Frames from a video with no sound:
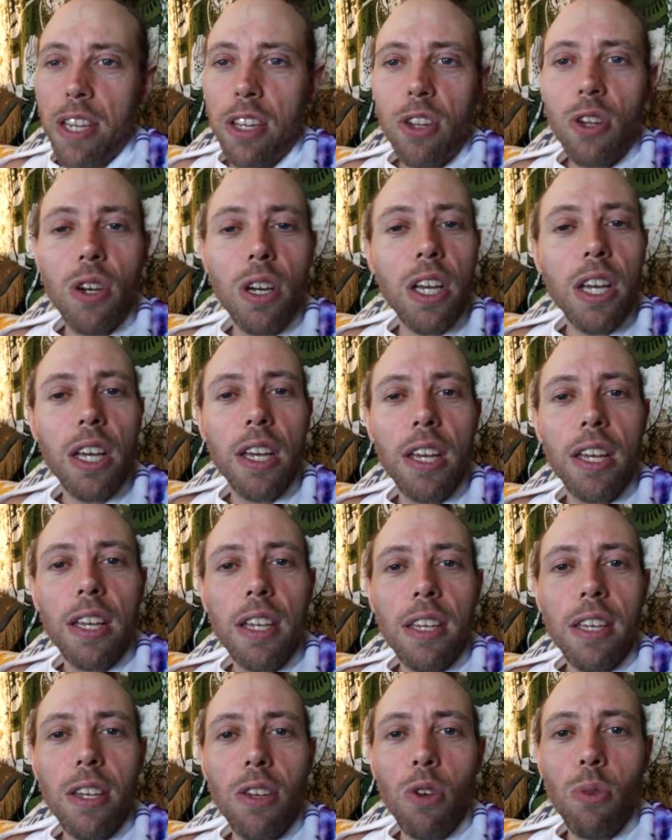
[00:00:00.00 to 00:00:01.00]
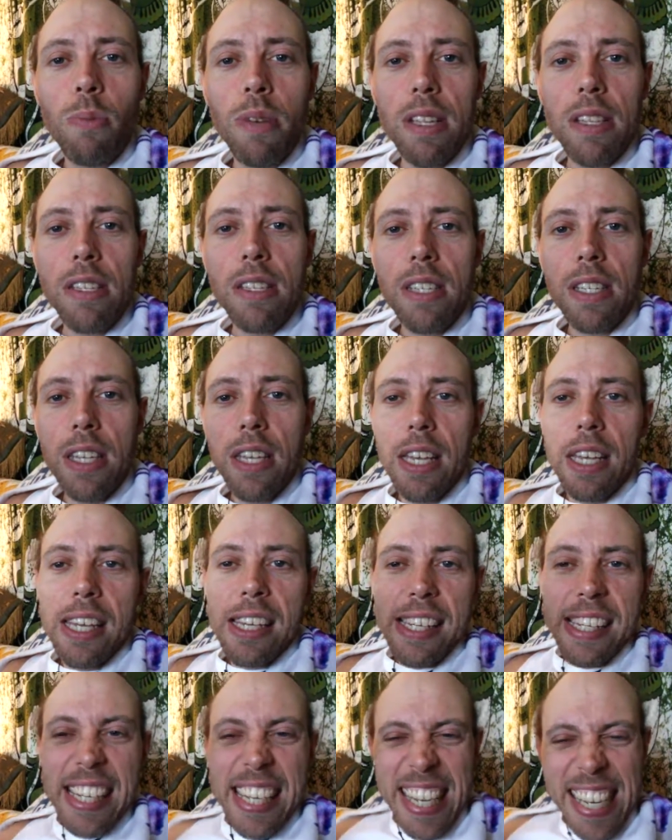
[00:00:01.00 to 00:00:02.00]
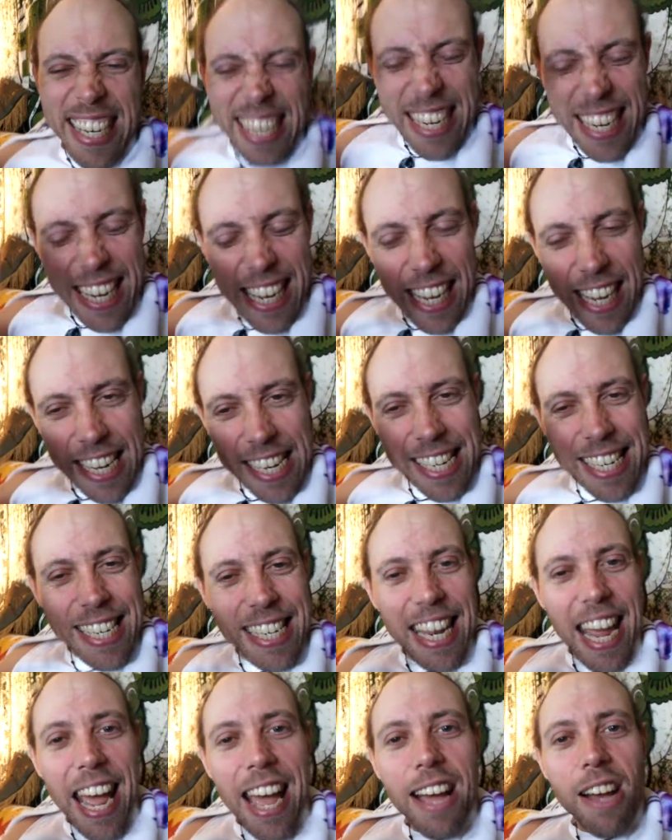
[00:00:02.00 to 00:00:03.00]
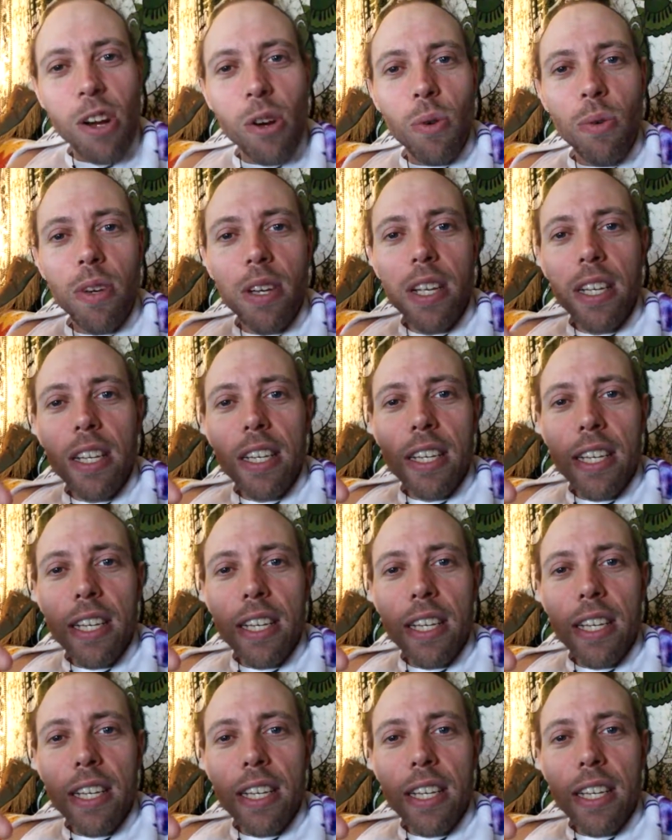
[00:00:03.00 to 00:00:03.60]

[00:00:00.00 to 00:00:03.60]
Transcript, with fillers: It took humans digging down